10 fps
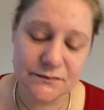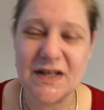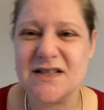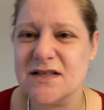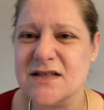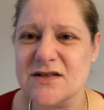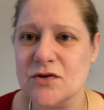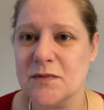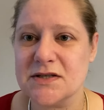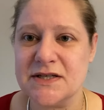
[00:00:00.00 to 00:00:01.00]
It's just so
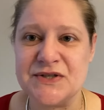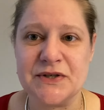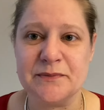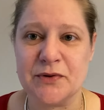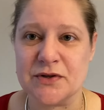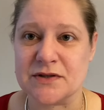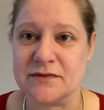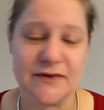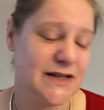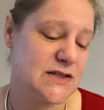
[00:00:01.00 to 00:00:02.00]
much easier in person.
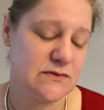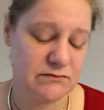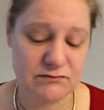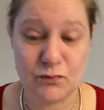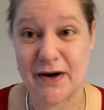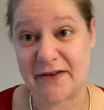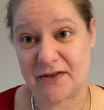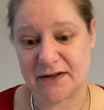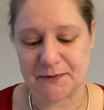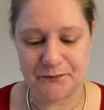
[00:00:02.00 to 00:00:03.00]
That's what I
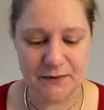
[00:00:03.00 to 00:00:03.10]
think.